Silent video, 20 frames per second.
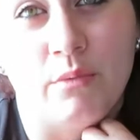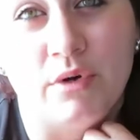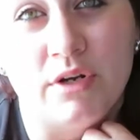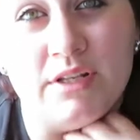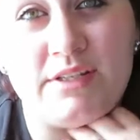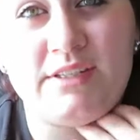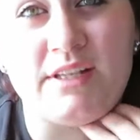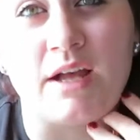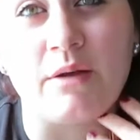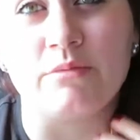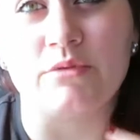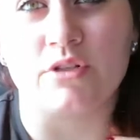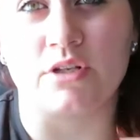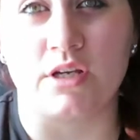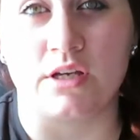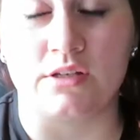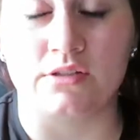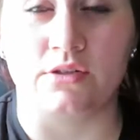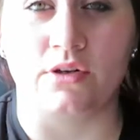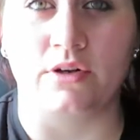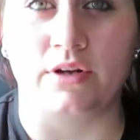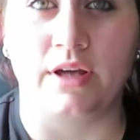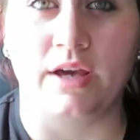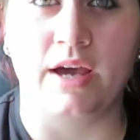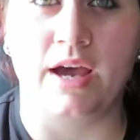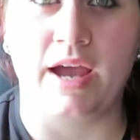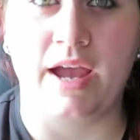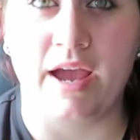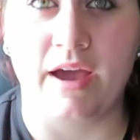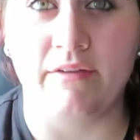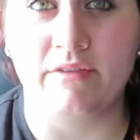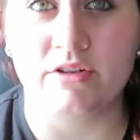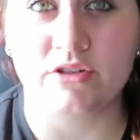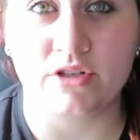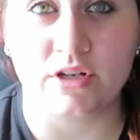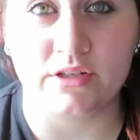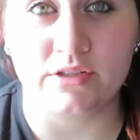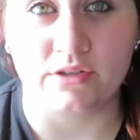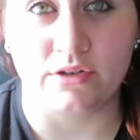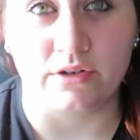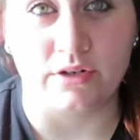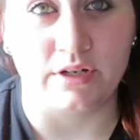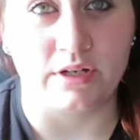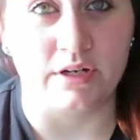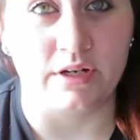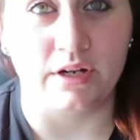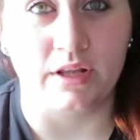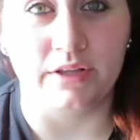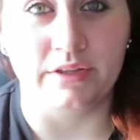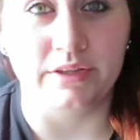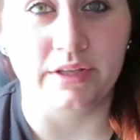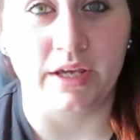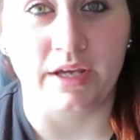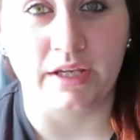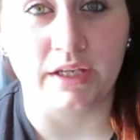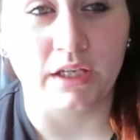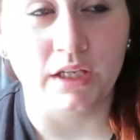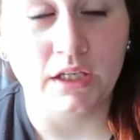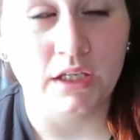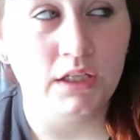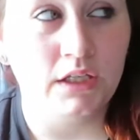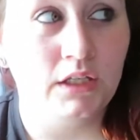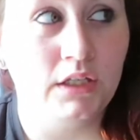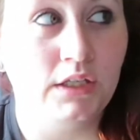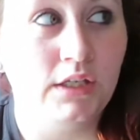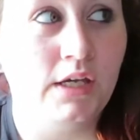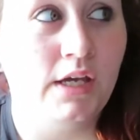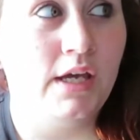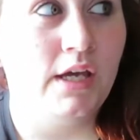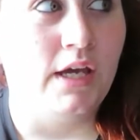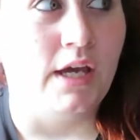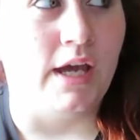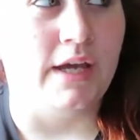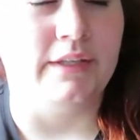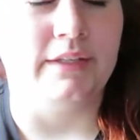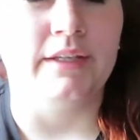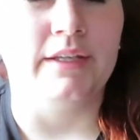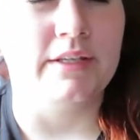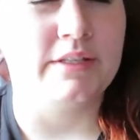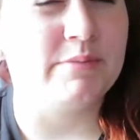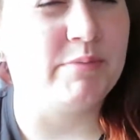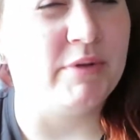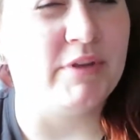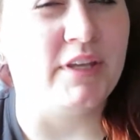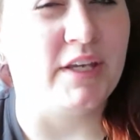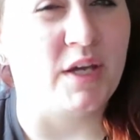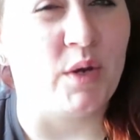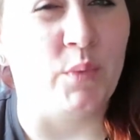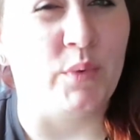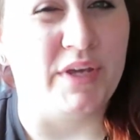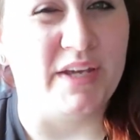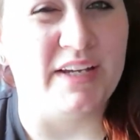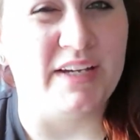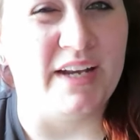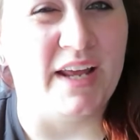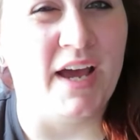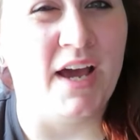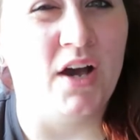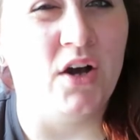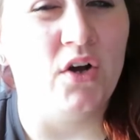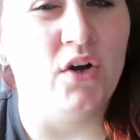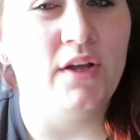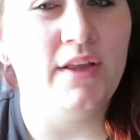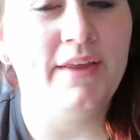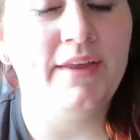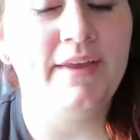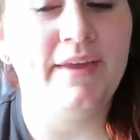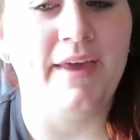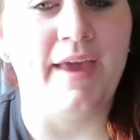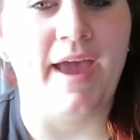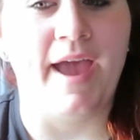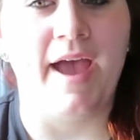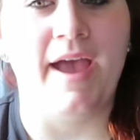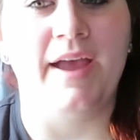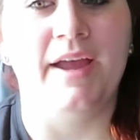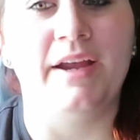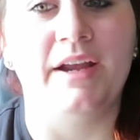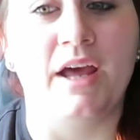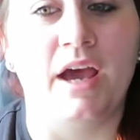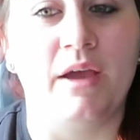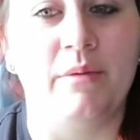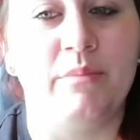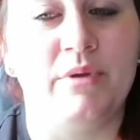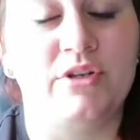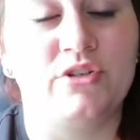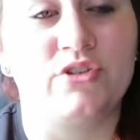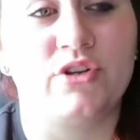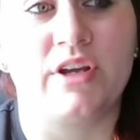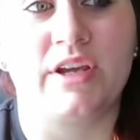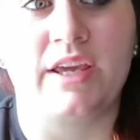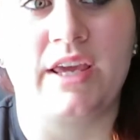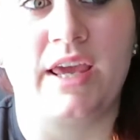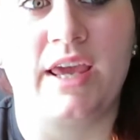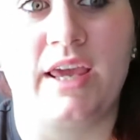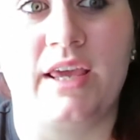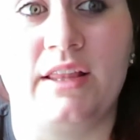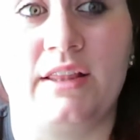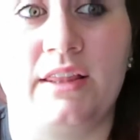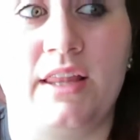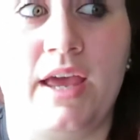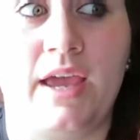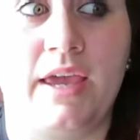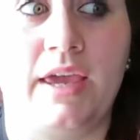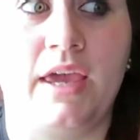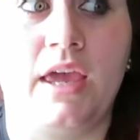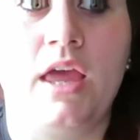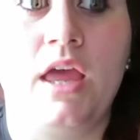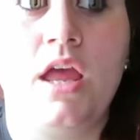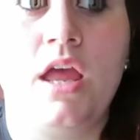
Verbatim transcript: want to stop drinking soda I haven't drank soda in like it, has been like a week now and I've been drinking like